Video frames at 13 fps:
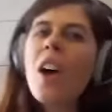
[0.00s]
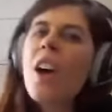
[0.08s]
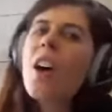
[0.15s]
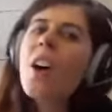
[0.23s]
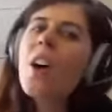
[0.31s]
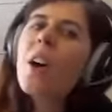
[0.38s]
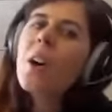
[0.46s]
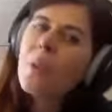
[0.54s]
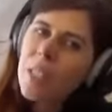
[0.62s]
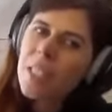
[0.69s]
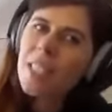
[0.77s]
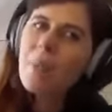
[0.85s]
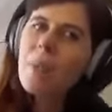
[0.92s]
Oh,
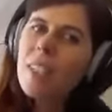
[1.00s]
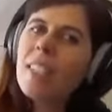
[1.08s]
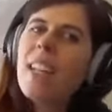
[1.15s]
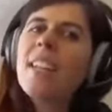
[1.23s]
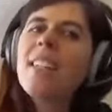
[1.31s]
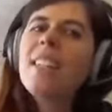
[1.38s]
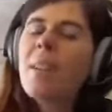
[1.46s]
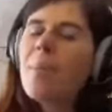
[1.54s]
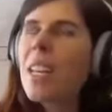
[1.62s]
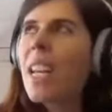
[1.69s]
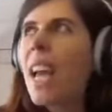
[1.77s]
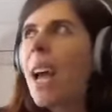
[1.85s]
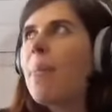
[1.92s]
when someone says
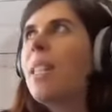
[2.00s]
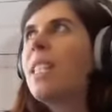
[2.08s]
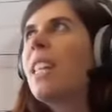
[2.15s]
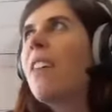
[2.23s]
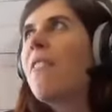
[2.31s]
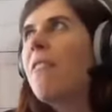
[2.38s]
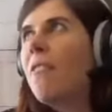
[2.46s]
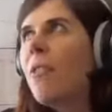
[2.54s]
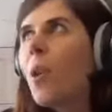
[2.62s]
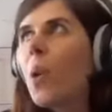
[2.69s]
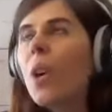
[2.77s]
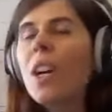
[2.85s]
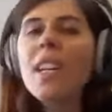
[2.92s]
something happens at
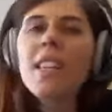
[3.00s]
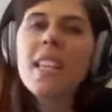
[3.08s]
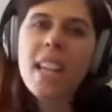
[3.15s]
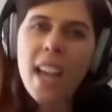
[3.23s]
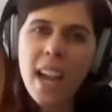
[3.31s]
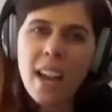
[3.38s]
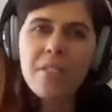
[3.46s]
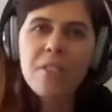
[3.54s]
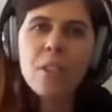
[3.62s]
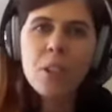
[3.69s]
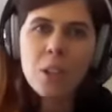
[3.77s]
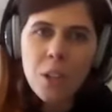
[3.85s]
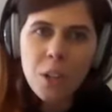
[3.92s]
4 in the
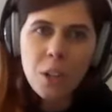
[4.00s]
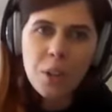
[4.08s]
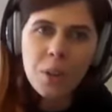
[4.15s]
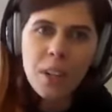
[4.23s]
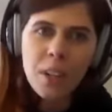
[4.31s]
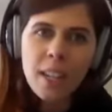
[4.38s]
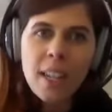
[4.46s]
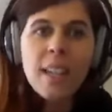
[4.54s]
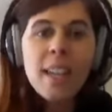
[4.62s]
afternoon,